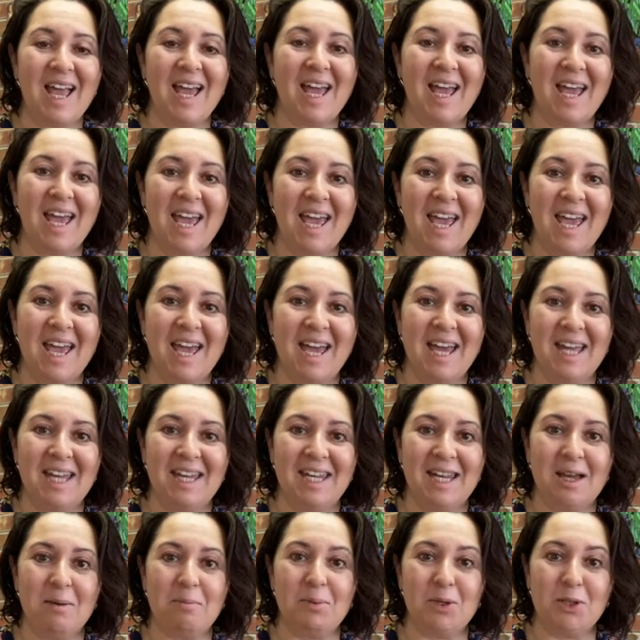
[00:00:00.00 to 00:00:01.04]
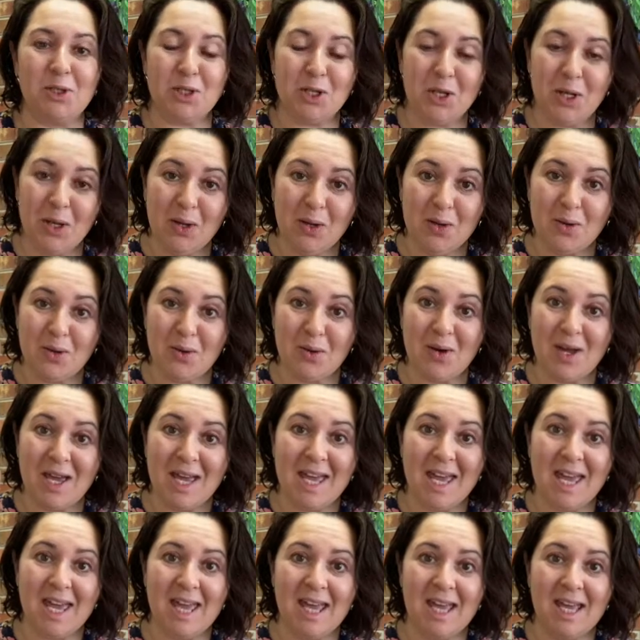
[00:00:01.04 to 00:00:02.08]
And number two
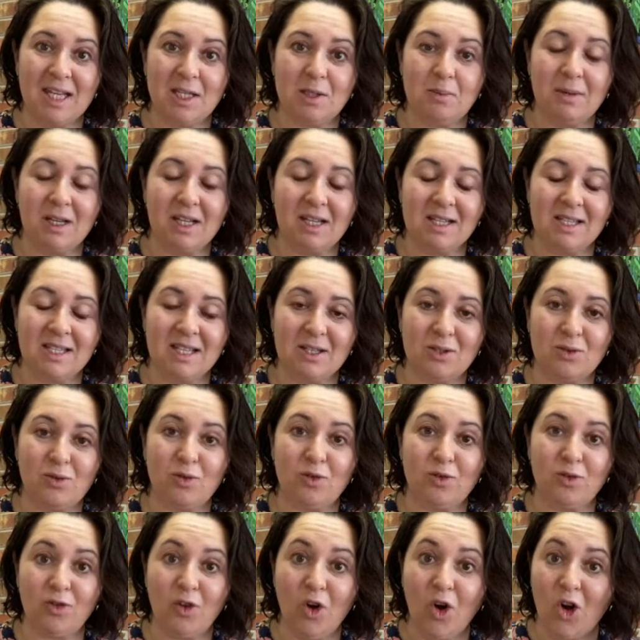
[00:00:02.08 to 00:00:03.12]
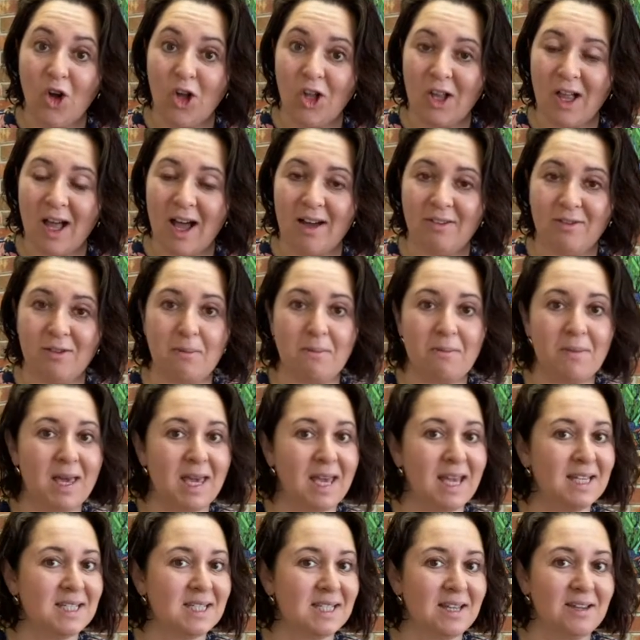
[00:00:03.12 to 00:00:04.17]
is because it's full of
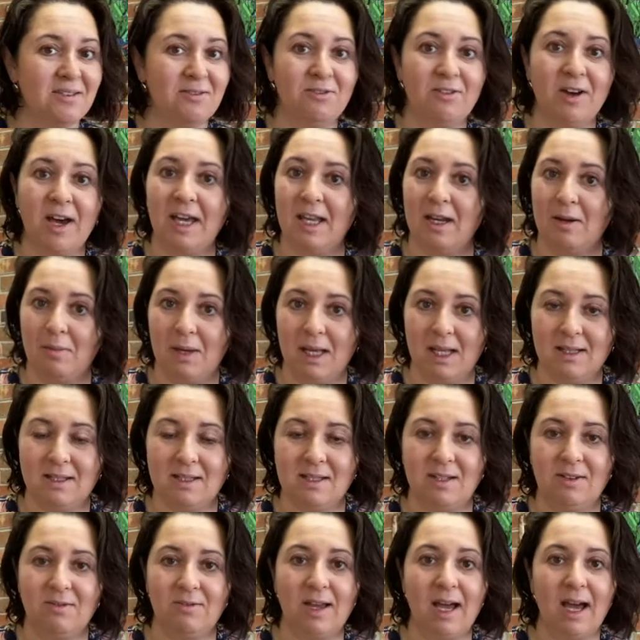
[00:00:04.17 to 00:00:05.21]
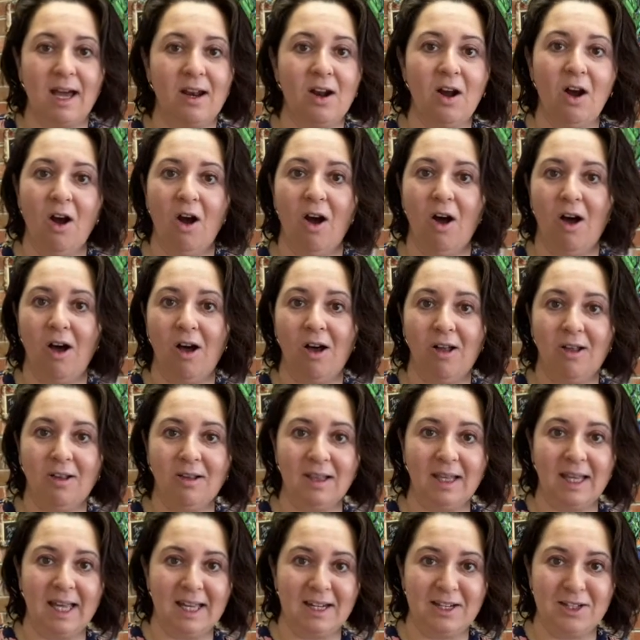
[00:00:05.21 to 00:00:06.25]
amazing vitamins. You've got all
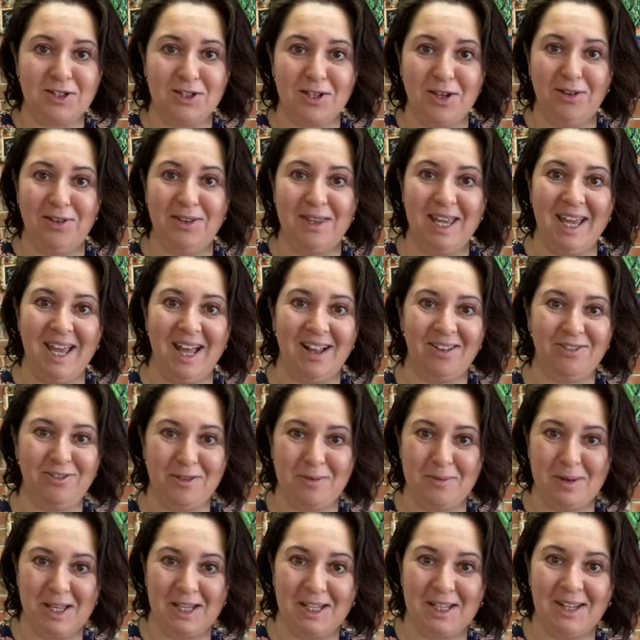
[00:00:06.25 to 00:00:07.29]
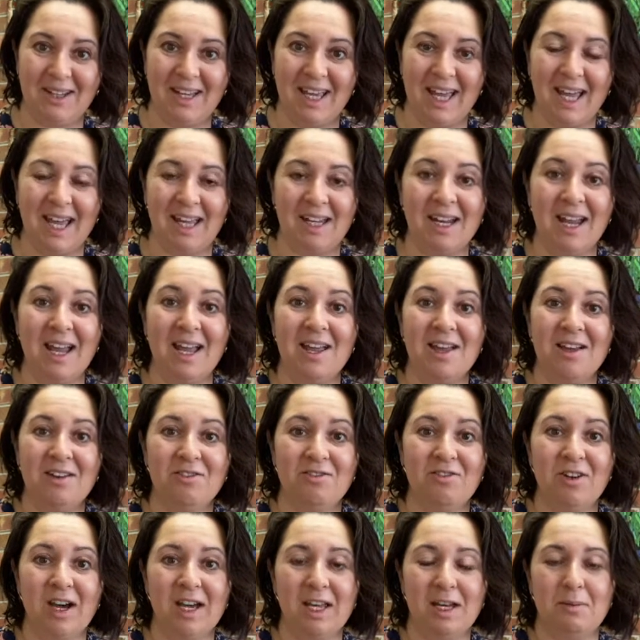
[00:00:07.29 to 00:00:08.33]
letters of the alphabet. You get
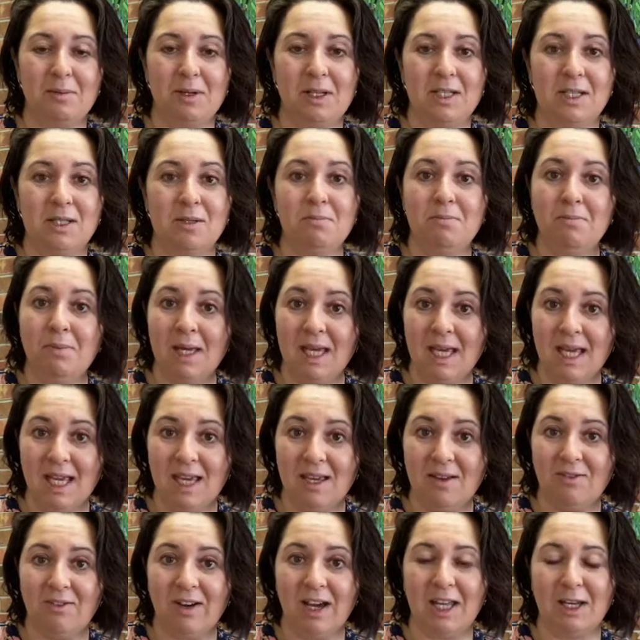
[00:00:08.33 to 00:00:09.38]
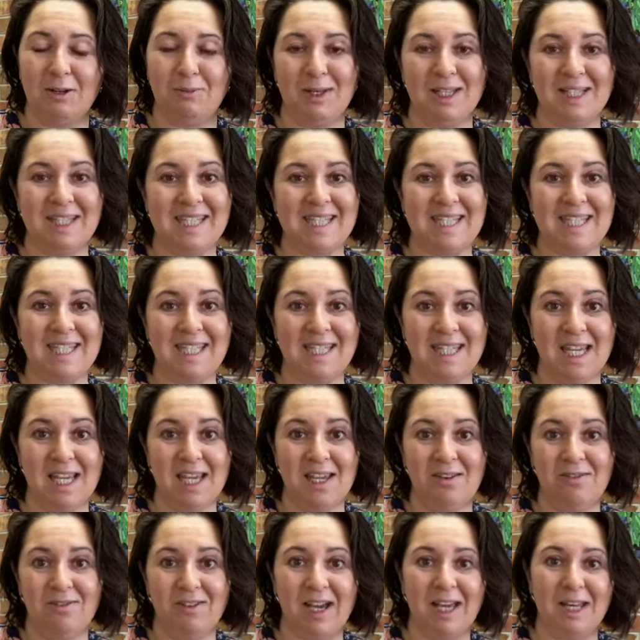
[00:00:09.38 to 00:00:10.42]
vitamins B, vitamin C,
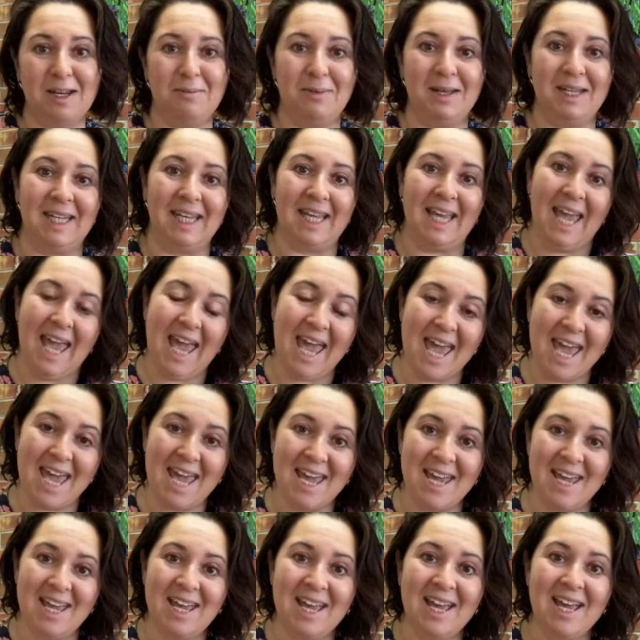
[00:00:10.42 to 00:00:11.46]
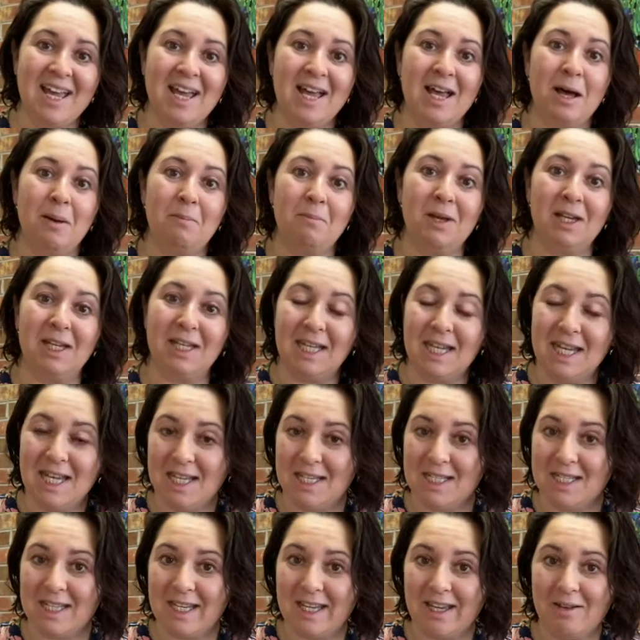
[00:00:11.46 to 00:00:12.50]
vitamin K,
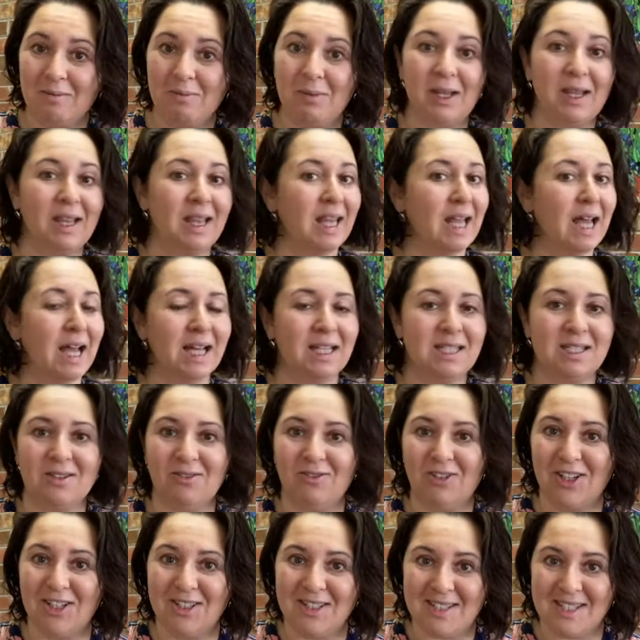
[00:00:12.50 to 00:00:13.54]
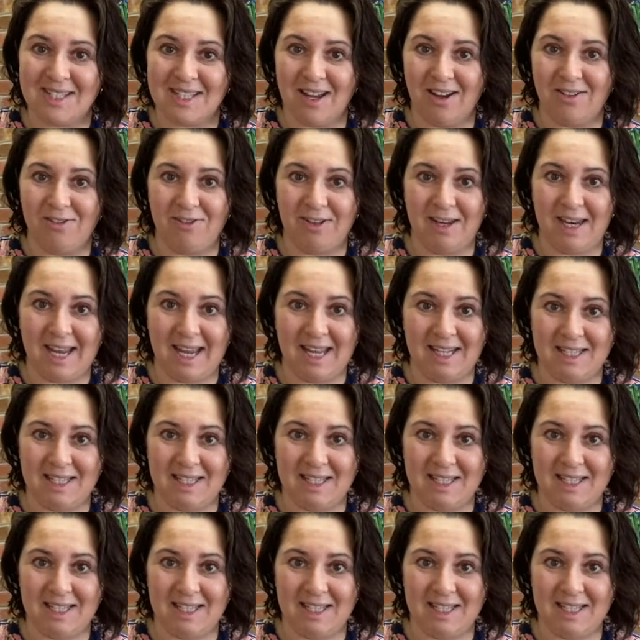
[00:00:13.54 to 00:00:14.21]
magnesium, lots of good stuff in it.